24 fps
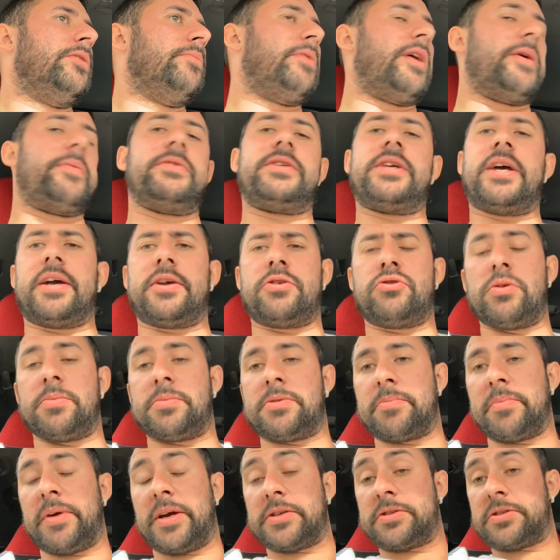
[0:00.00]
Maybe take a
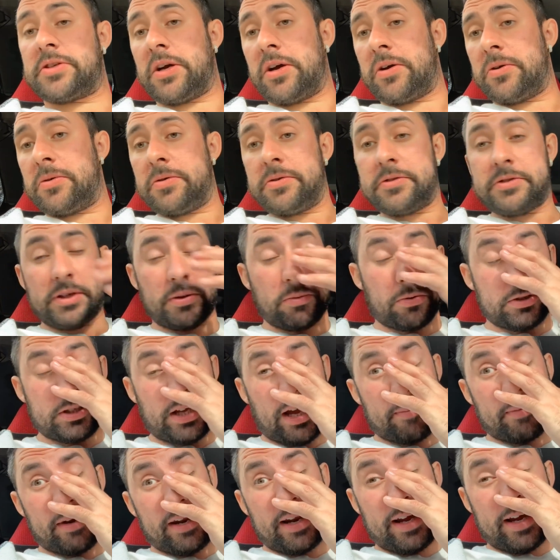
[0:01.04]
trip to Mexico, see what's
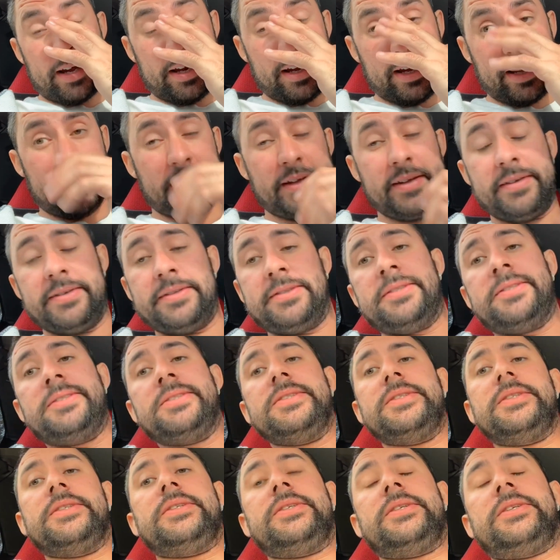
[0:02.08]
happening out there,
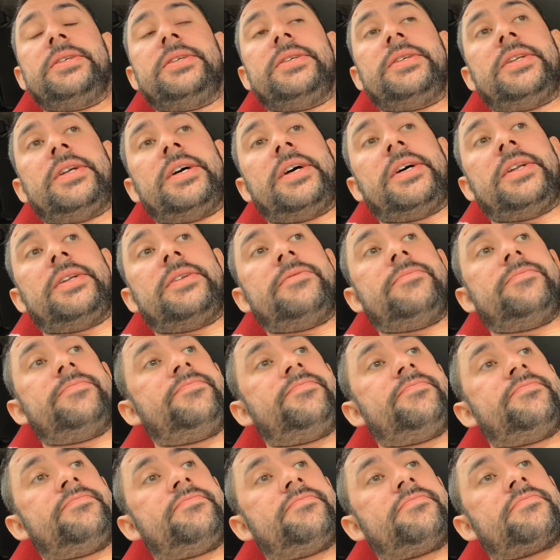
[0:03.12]
and then
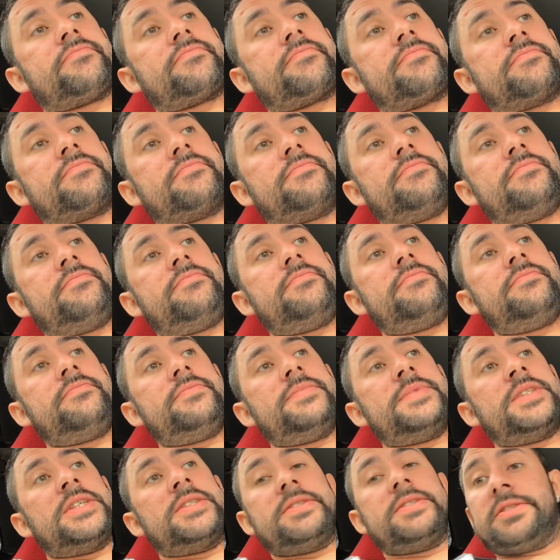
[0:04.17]

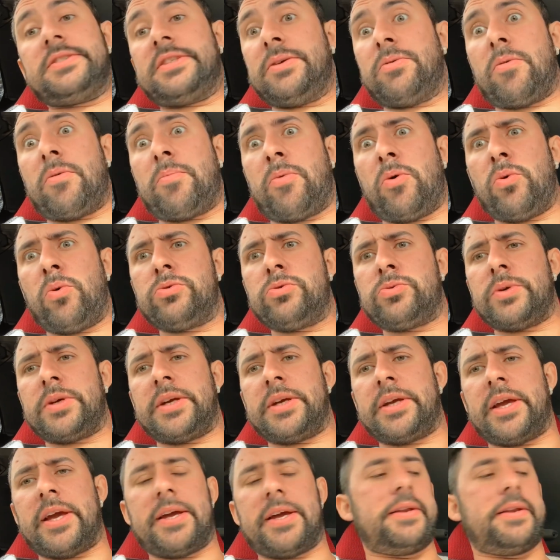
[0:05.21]
see what pulls we
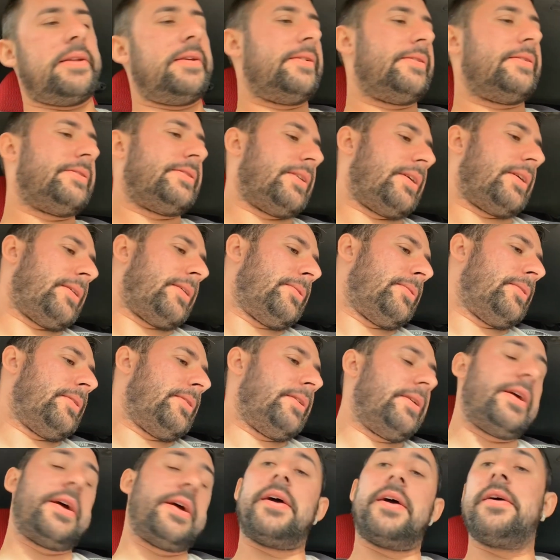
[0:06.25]
can get in. So
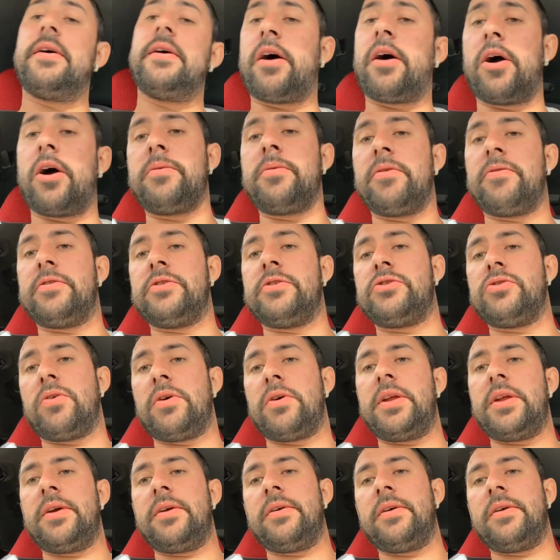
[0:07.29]
yeah, hope you've
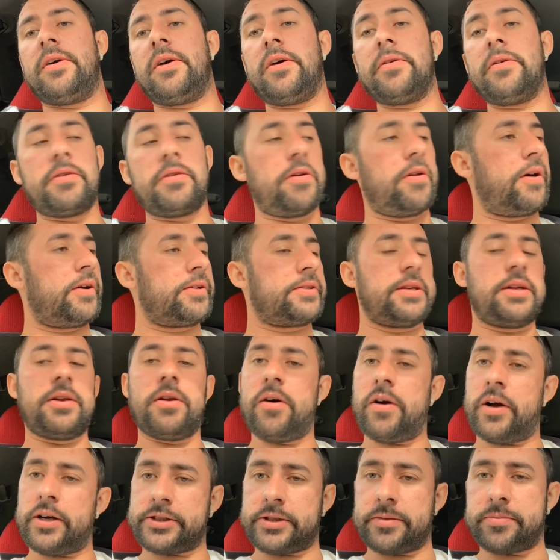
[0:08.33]
enjoyed it. Hope you liked it.
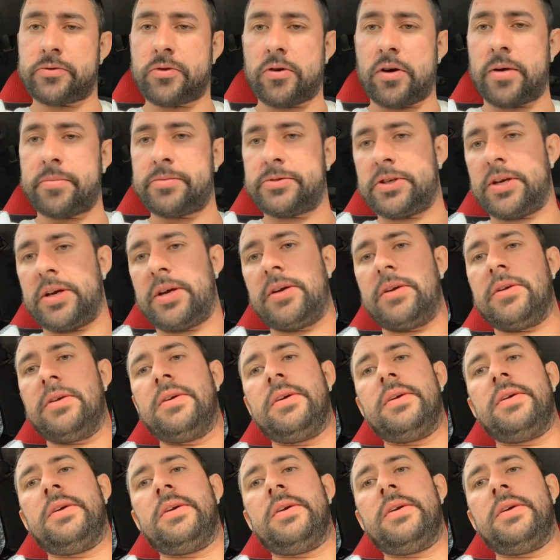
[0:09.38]
Like, subscribe, share.